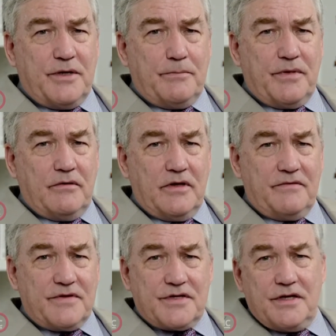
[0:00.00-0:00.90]
people who live
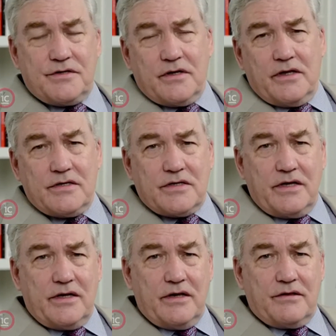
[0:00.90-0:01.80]
essentially as they
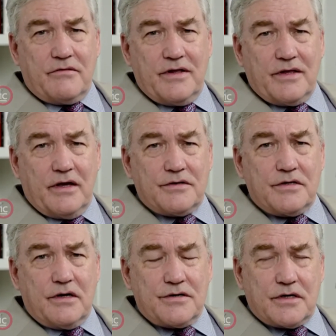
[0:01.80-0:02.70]
did 3,000
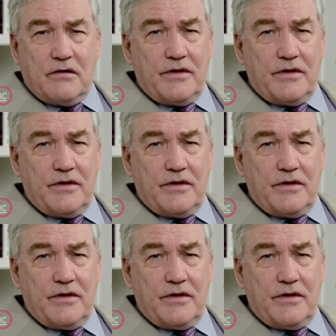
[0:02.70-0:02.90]
years ago,